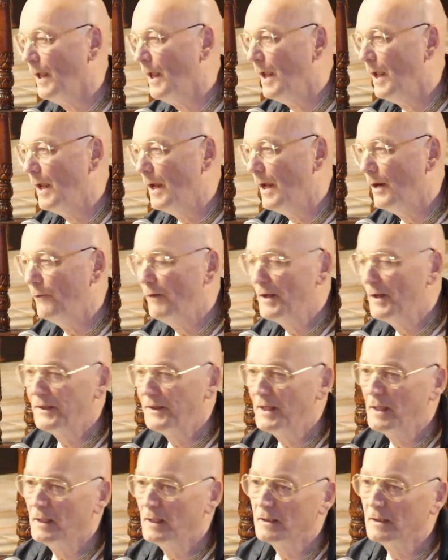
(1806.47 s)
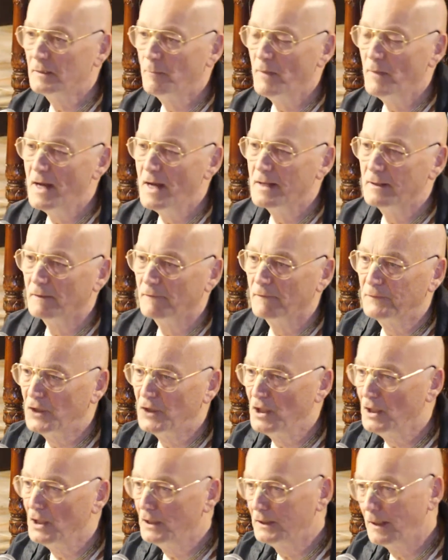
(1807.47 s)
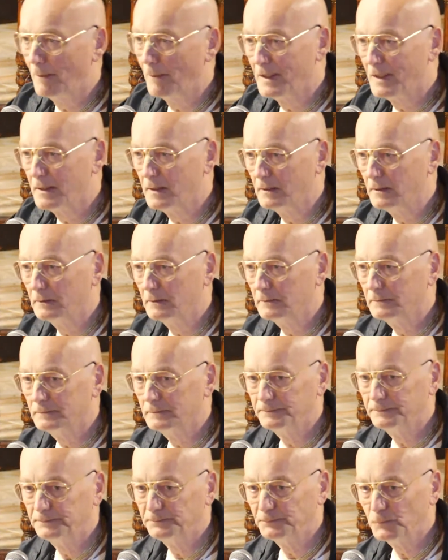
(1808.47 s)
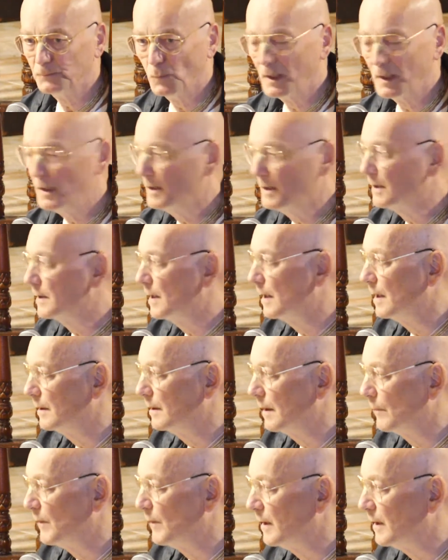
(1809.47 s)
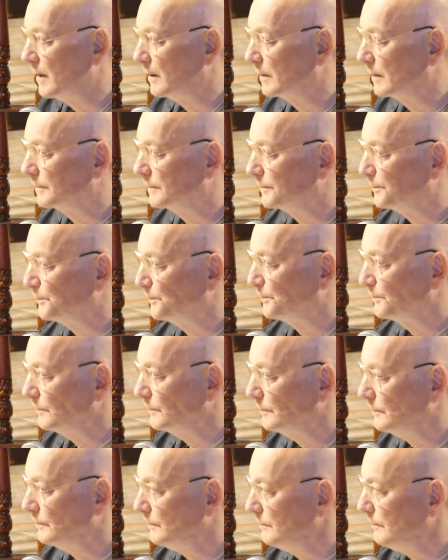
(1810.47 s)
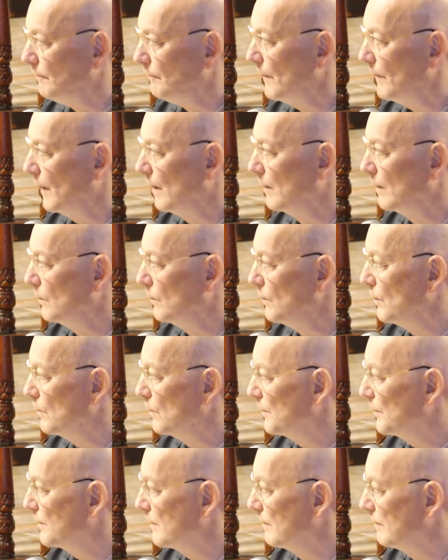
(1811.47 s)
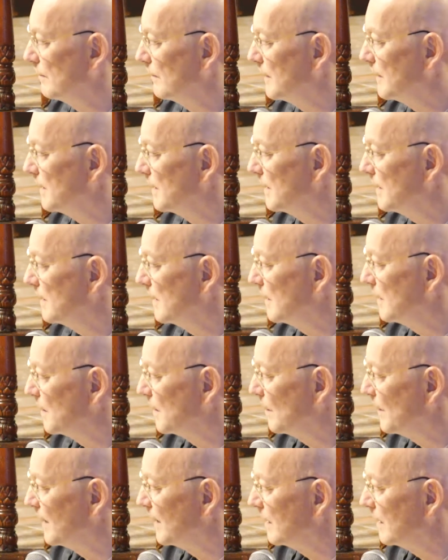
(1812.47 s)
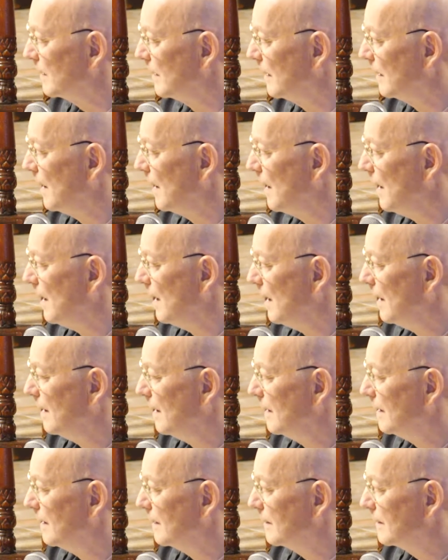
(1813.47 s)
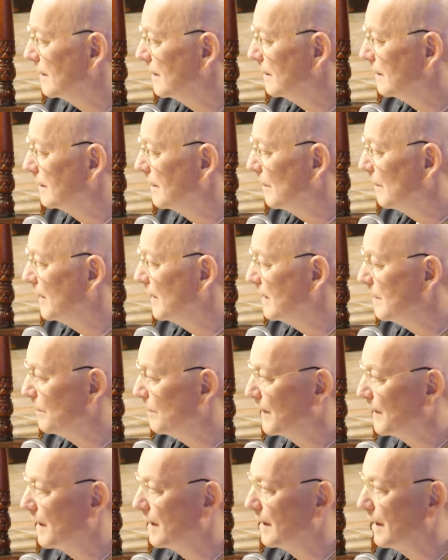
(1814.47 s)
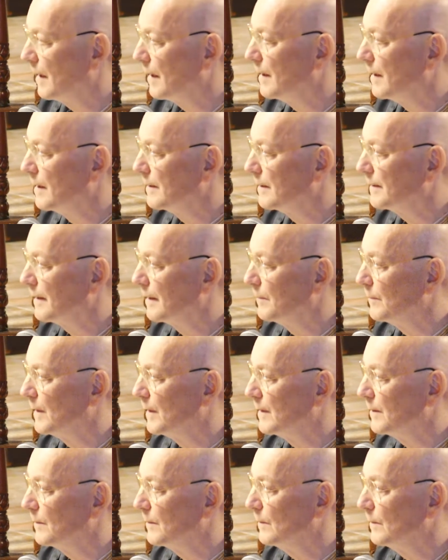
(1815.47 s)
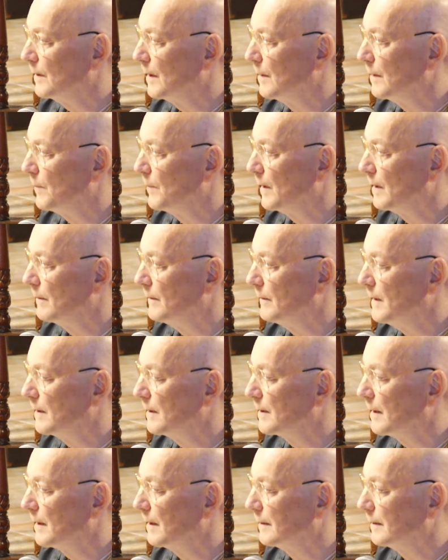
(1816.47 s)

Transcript: Everything is made of Chintamani. What is Chintamani? Who knows what is Chintamani? Chintamani prakara sammashu kalpa vriksha.